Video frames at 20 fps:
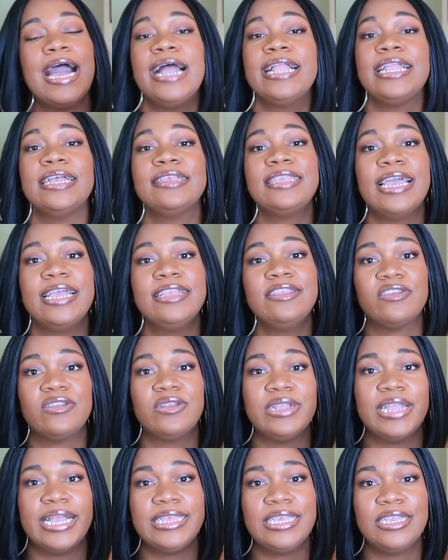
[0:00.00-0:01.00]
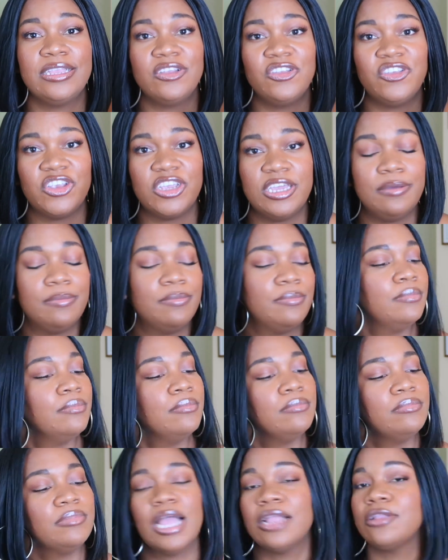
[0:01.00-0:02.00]
And I tend to do that in the
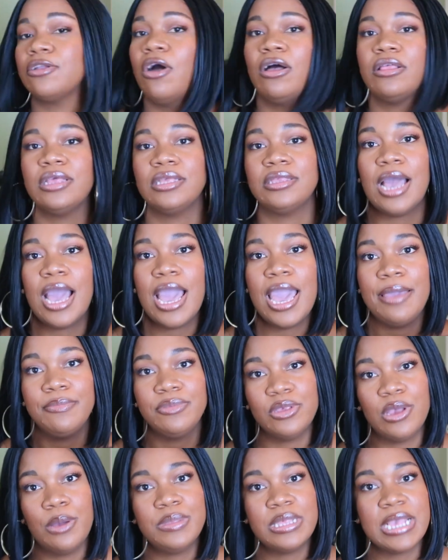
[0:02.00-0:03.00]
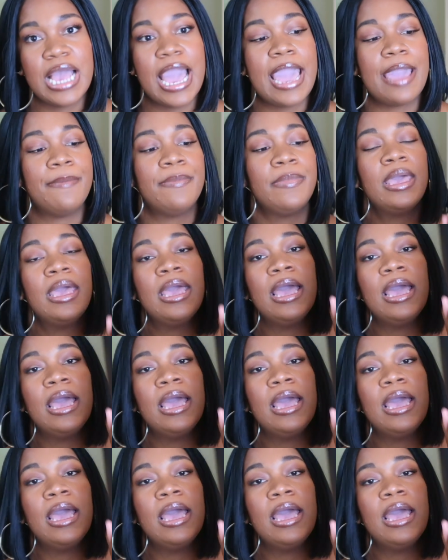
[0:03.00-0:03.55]
gym, not all the time, sometimes.